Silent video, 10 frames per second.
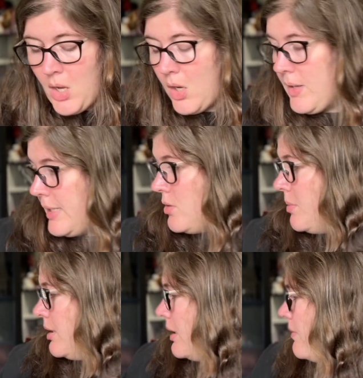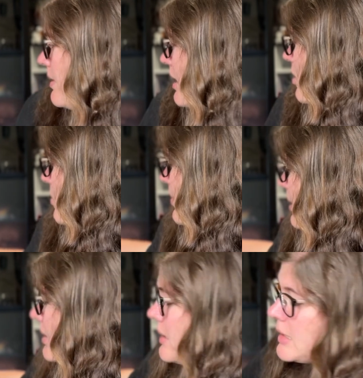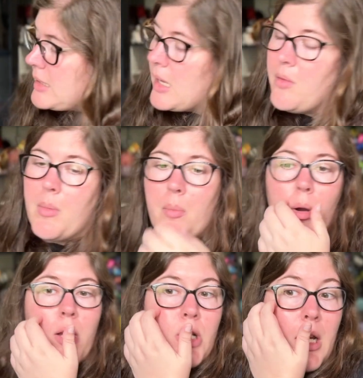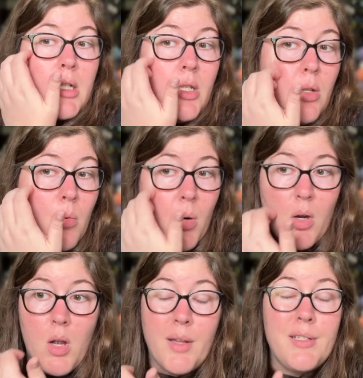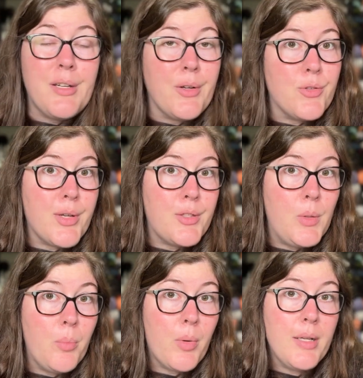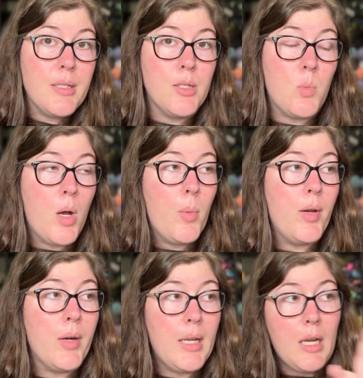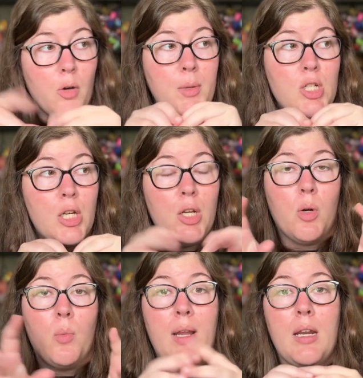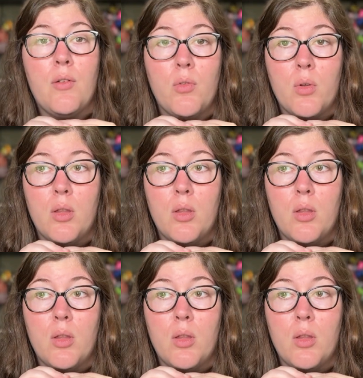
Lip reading: All right, so I'm going to leave that open because that's kind of my project to work on during Dress to Impress, because while we are in intermission or waiting for